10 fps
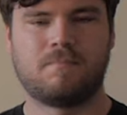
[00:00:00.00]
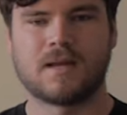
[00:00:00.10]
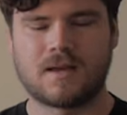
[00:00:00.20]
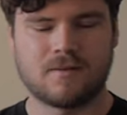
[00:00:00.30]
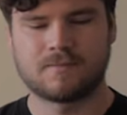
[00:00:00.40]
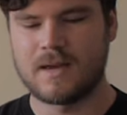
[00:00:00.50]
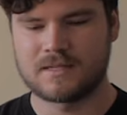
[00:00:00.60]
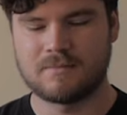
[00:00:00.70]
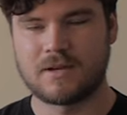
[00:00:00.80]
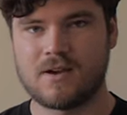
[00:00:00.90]
but it comes back
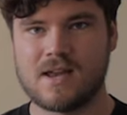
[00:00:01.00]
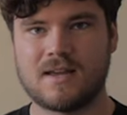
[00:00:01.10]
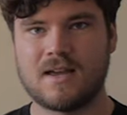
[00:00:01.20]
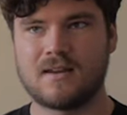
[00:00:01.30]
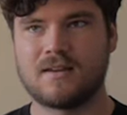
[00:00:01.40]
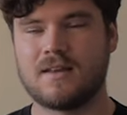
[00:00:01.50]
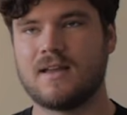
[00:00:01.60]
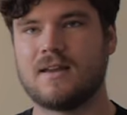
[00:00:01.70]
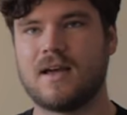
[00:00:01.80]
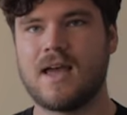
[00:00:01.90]
to my granddad.
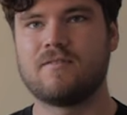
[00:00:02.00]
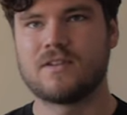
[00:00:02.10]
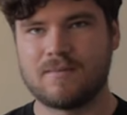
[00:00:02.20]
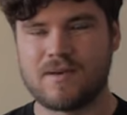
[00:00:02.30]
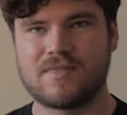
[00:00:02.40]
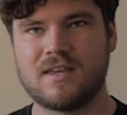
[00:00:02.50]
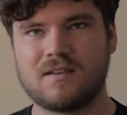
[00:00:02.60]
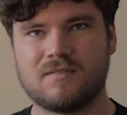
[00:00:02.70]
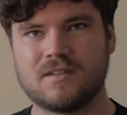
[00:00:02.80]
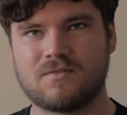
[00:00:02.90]
And every time I think
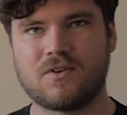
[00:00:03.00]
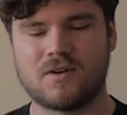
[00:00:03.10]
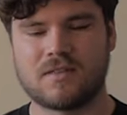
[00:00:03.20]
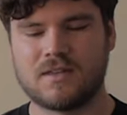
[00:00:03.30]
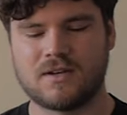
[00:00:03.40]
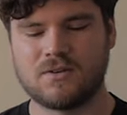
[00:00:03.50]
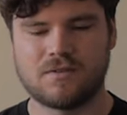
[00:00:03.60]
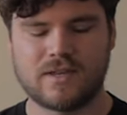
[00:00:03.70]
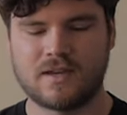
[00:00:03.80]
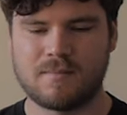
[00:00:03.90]
of this photo, I do
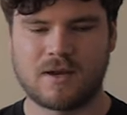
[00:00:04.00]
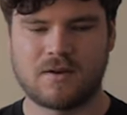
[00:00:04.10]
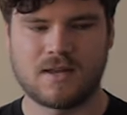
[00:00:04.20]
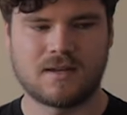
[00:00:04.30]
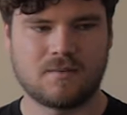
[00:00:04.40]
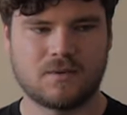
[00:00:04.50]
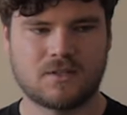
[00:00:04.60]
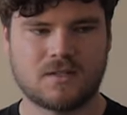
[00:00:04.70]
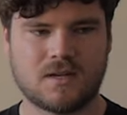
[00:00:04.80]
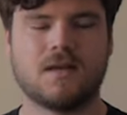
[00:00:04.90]
think of my granddad,
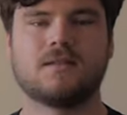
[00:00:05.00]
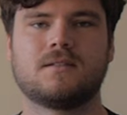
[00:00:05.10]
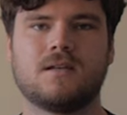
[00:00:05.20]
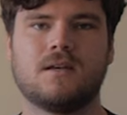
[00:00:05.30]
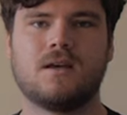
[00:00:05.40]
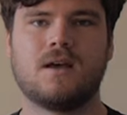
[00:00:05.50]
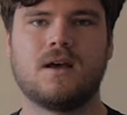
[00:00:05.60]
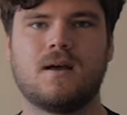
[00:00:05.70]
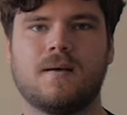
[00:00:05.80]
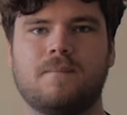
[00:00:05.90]
which is nice.
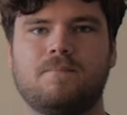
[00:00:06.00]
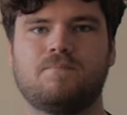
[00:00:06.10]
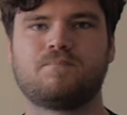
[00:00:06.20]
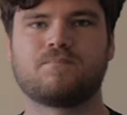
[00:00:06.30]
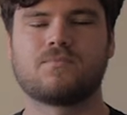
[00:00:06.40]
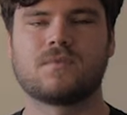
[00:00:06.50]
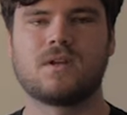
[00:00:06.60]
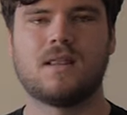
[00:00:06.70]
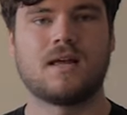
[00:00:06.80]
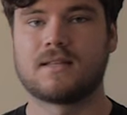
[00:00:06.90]

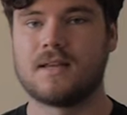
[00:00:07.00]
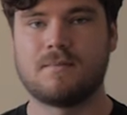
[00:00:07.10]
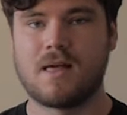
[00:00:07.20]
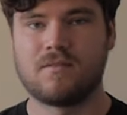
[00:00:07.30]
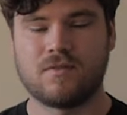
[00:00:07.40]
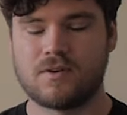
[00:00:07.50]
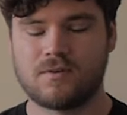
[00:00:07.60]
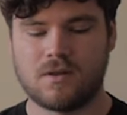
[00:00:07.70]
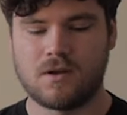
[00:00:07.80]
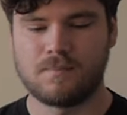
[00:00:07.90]
I like that about the photo
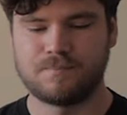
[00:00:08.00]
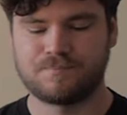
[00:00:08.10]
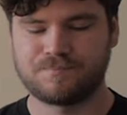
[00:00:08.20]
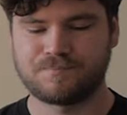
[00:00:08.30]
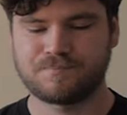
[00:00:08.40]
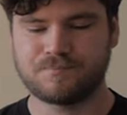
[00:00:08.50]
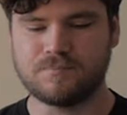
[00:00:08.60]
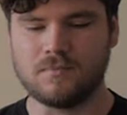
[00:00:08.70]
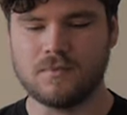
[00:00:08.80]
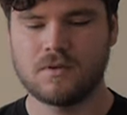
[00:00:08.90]
a lot.
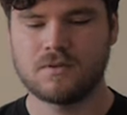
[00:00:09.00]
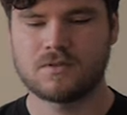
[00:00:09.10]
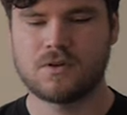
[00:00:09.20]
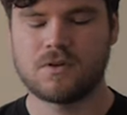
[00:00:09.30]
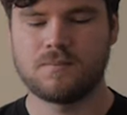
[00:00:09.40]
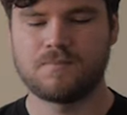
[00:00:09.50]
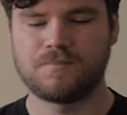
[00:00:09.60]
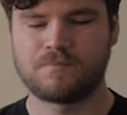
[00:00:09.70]
So,